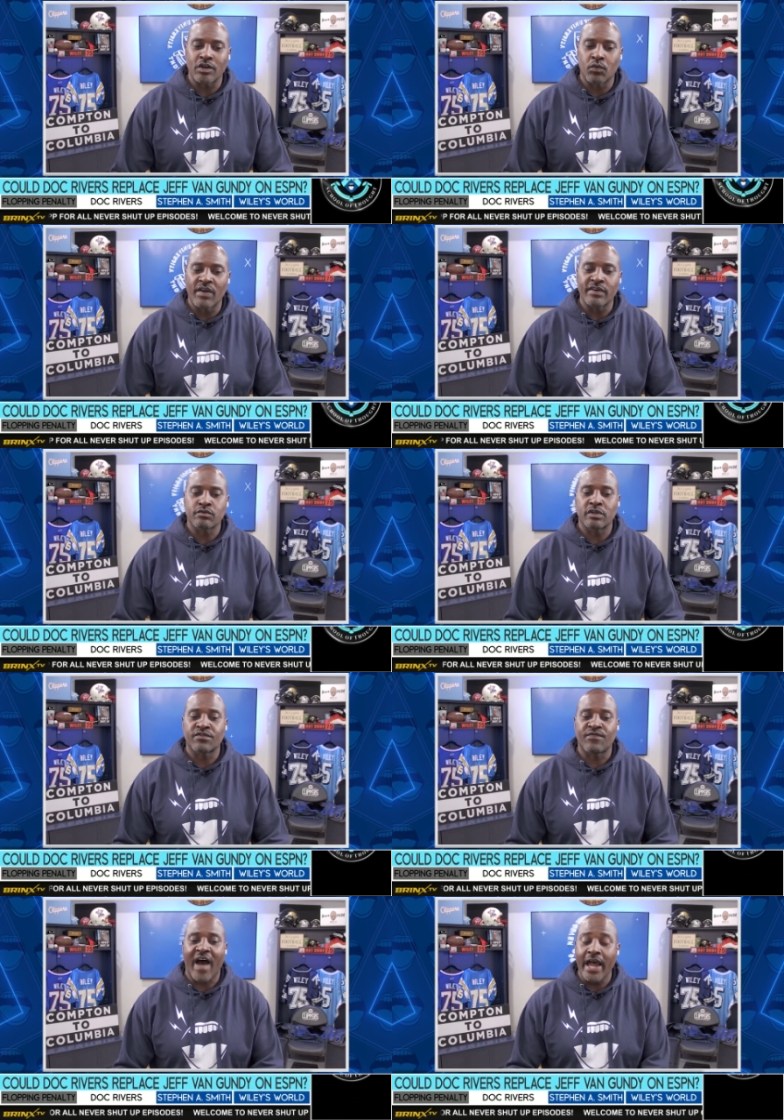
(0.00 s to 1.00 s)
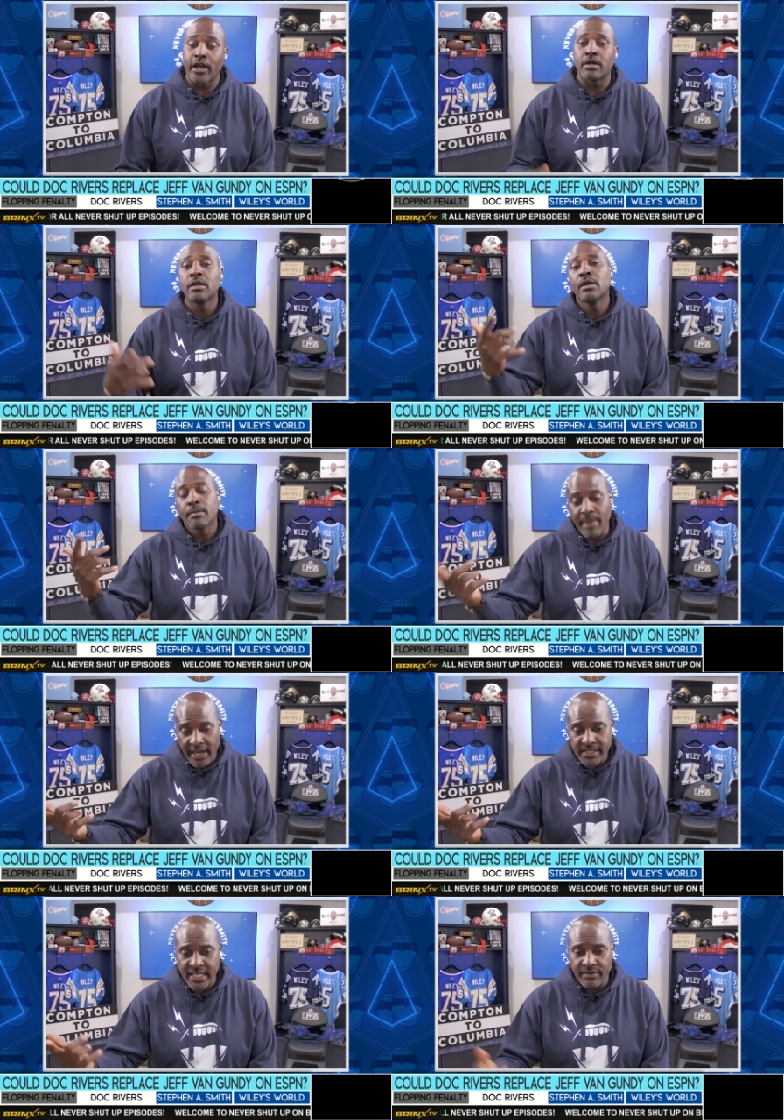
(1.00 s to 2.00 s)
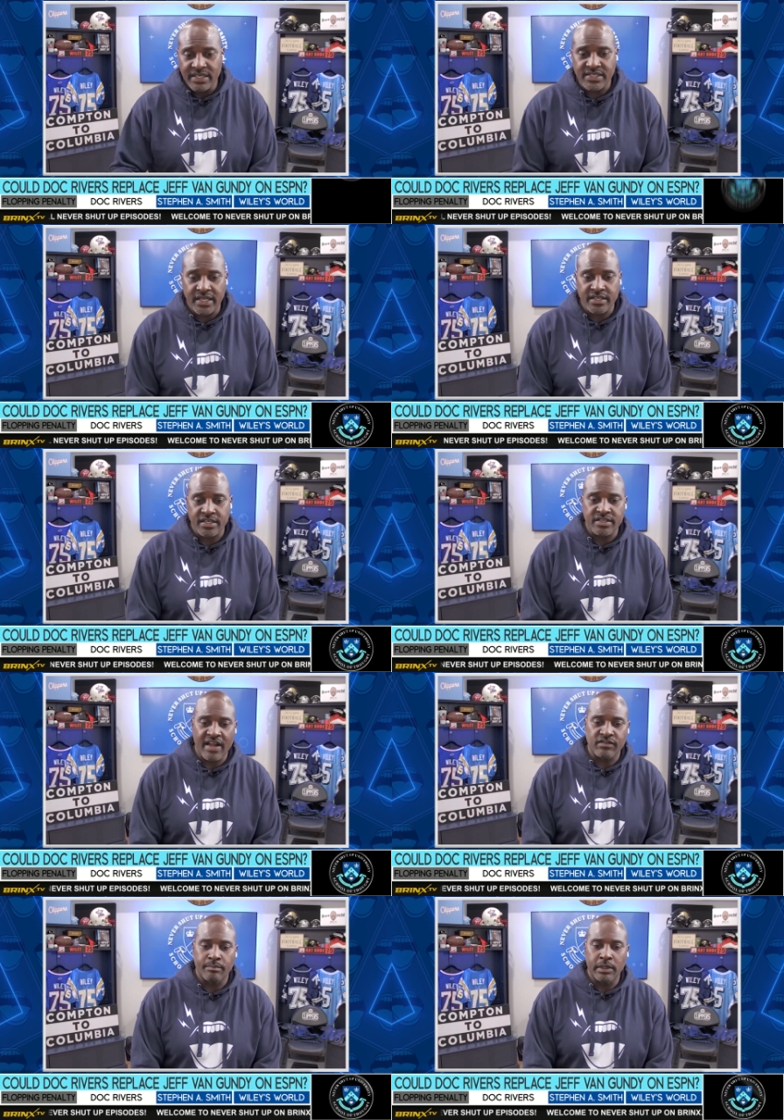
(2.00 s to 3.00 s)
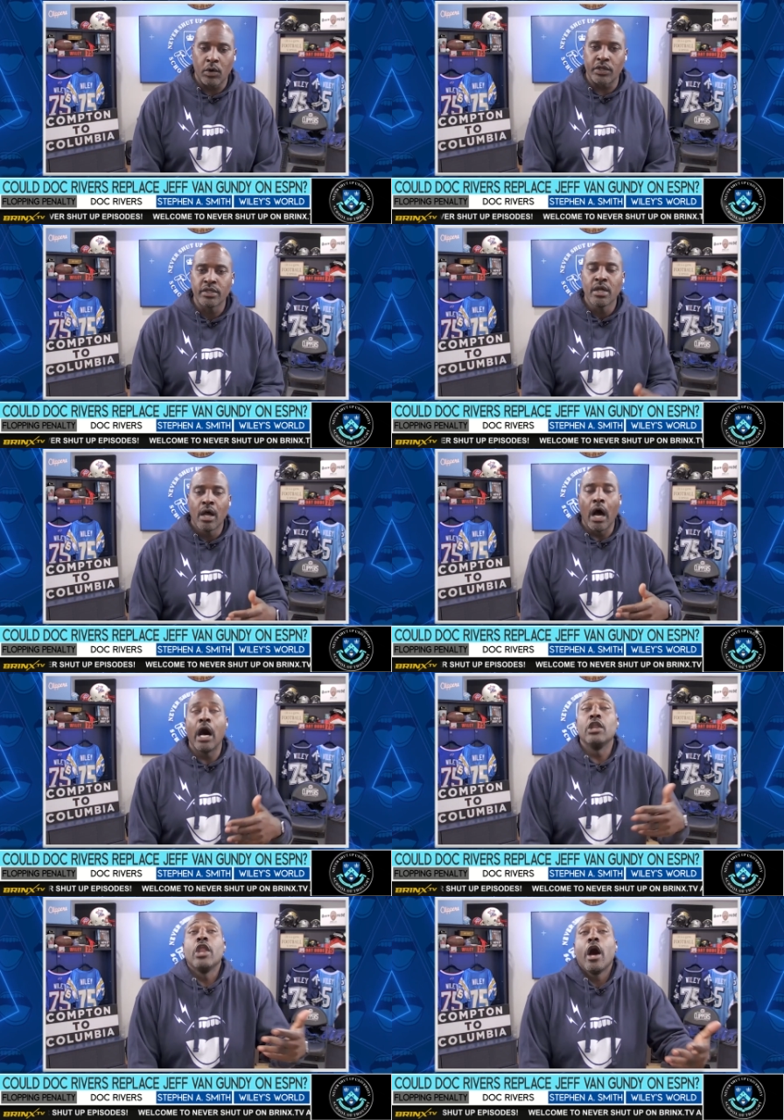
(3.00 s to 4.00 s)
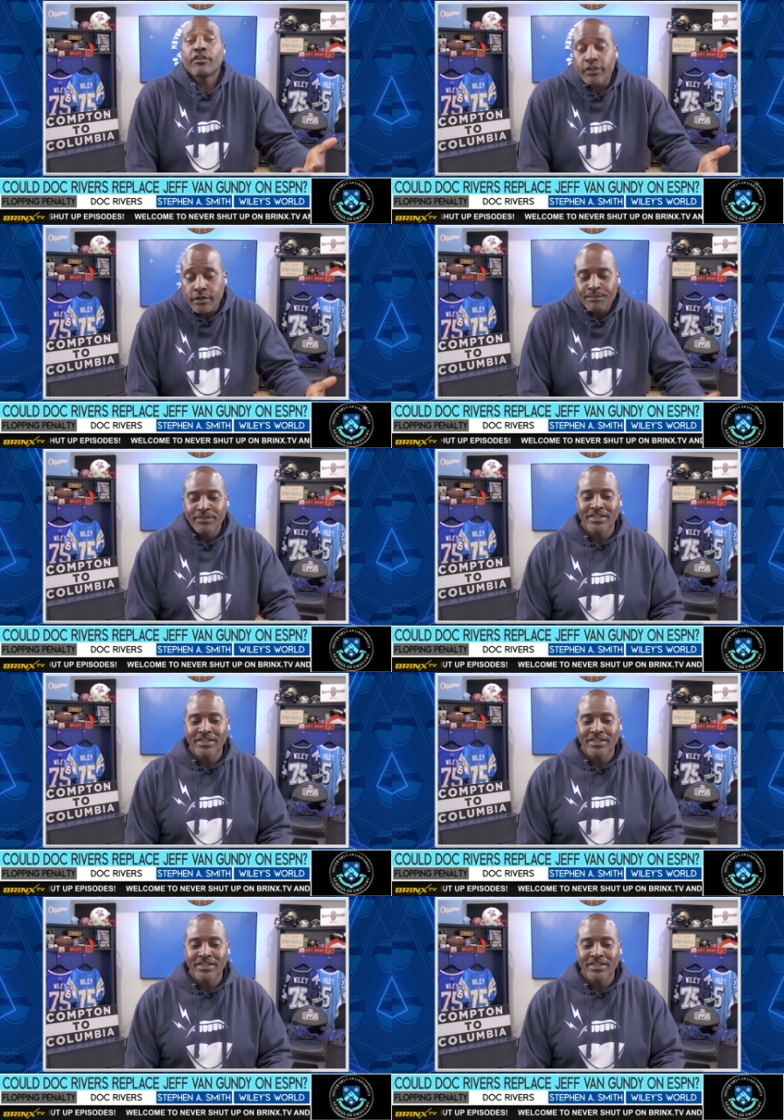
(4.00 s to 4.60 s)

So Rivers was fired by the 76ers after blowing another